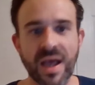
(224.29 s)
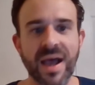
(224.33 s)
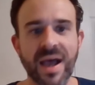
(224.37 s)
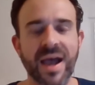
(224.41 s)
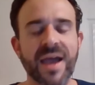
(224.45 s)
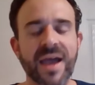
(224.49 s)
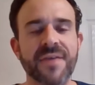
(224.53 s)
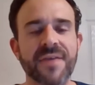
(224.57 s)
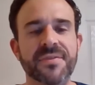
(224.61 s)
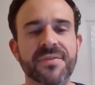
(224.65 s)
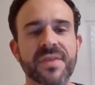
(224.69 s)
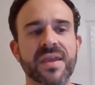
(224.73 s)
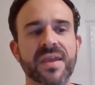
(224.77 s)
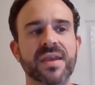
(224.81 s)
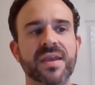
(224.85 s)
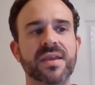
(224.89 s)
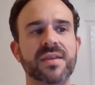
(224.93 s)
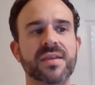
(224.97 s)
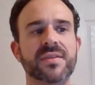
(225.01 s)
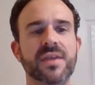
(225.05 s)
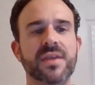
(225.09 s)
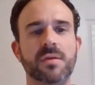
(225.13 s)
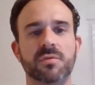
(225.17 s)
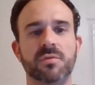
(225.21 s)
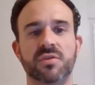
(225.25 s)
I think
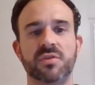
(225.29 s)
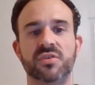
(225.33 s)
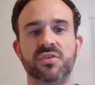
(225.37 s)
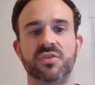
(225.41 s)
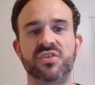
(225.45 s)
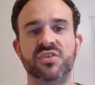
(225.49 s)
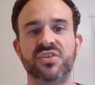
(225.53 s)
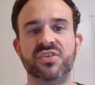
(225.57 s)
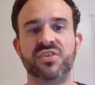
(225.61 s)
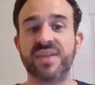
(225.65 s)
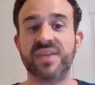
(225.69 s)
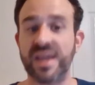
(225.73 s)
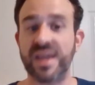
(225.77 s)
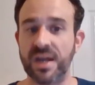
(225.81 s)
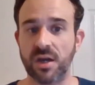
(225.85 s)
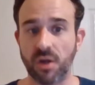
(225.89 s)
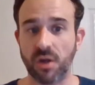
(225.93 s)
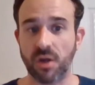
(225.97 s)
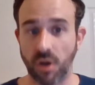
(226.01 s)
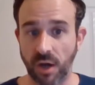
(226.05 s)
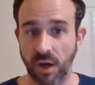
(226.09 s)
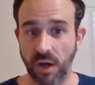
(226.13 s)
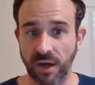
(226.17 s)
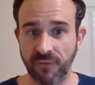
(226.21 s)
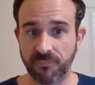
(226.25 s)
they were scared
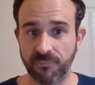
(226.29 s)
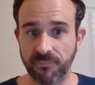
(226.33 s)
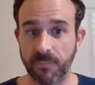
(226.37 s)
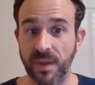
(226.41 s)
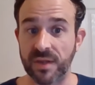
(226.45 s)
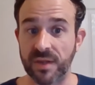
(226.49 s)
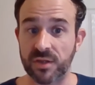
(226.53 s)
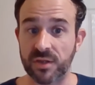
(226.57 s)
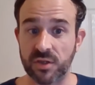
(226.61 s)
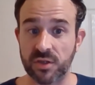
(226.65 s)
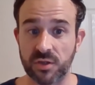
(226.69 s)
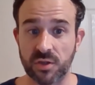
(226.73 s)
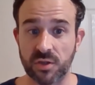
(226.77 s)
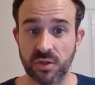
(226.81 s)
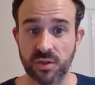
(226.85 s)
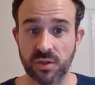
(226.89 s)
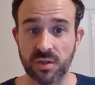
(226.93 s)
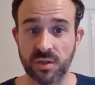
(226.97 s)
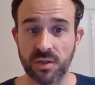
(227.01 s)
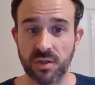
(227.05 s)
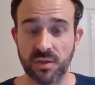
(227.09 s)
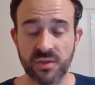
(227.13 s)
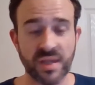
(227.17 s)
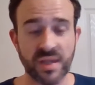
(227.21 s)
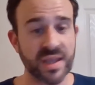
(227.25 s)
off by the
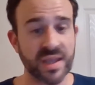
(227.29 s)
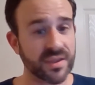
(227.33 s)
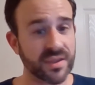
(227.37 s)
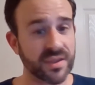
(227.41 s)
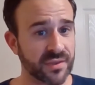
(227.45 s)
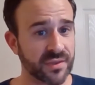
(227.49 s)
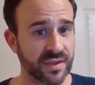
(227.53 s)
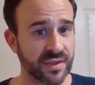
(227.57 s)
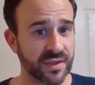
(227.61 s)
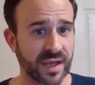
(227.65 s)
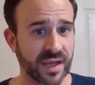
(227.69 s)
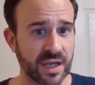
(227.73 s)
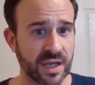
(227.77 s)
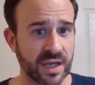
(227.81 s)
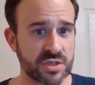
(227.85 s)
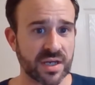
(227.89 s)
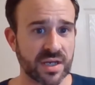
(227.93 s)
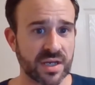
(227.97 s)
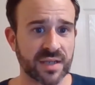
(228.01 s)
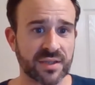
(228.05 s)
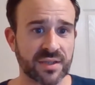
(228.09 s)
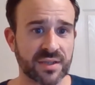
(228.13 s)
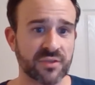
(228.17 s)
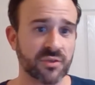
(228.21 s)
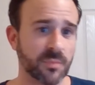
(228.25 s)
length of the
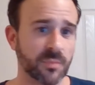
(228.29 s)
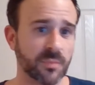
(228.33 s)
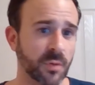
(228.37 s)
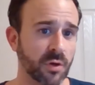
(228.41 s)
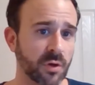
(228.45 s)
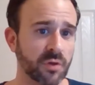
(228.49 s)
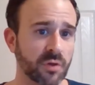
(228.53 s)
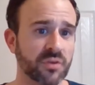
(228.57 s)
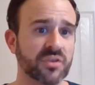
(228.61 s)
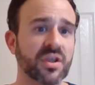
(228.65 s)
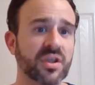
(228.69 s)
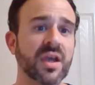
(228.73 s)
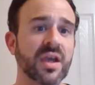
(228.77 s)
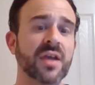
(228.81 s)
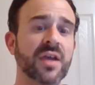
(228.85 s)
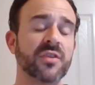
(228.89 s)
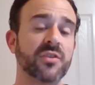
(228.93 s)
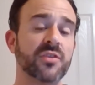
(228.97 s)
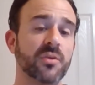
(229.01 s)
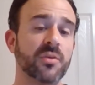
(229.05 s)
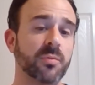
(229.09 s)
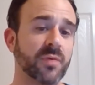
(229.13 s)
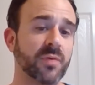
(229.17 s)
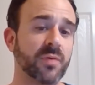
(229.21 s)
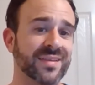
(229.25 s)
contract as opposed to
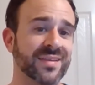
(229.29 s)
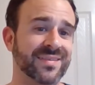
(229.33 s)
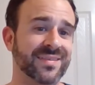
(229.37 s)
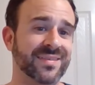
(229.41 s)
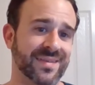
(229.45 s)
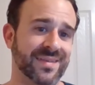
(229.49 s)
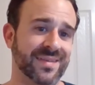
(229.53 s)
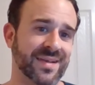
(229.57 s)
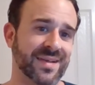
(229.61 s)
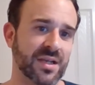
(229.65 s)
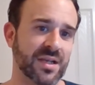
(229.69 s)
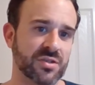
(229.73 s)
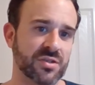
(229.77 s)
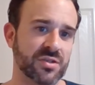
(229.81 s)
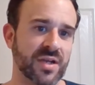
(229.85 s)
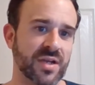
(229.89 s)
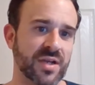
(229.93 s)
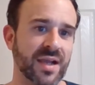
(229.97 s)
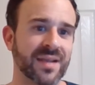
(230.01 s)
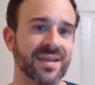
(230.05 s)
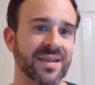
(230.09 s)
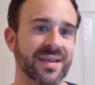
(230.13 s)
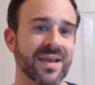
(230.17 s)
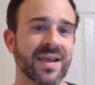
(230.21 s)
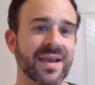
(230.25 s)
the price of the
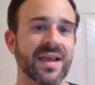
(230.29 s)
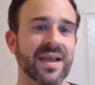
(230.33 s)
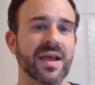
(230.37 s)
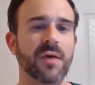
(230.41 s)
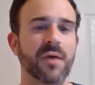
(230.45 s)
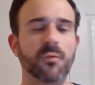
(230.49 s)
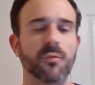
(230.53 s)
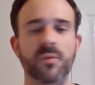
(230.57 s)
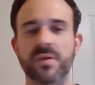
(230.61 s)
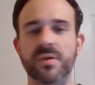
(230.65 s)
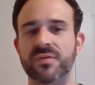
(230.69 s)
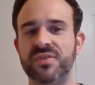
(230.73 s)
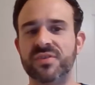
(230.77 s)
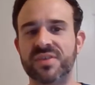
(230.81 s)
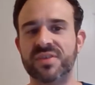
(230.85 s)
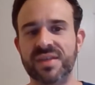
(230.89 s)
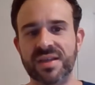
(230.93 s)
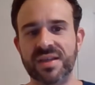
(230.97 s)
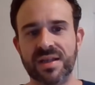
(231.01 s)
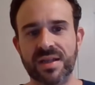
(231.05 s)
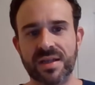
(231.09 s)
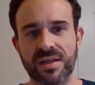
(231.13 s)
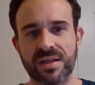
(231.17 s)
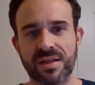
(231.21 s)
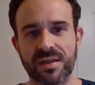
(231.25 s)
contract. We've
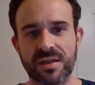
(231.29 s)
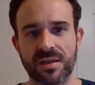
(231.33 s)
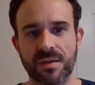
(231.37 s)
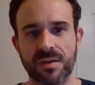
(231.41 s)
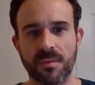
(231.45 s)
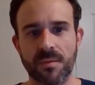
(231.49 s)
seen it